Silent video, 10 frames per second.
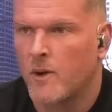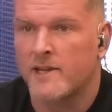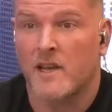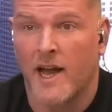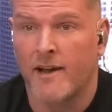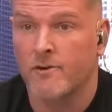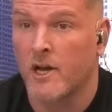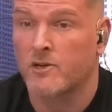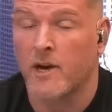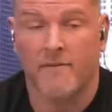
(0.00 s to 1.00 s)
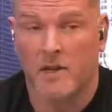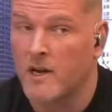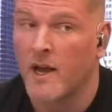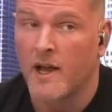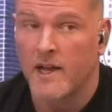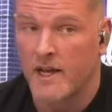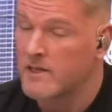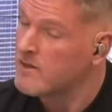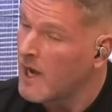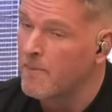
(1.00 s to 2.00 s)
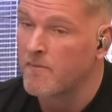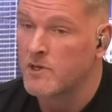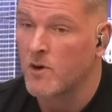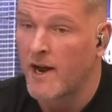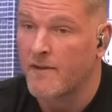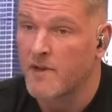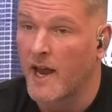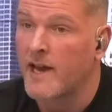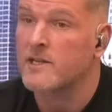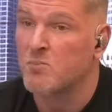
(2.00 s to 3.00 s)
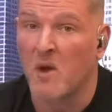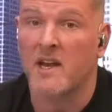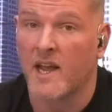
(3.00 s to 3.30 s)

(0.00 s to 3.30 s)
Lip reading: As a guy who got drafted at the top of a draft and has been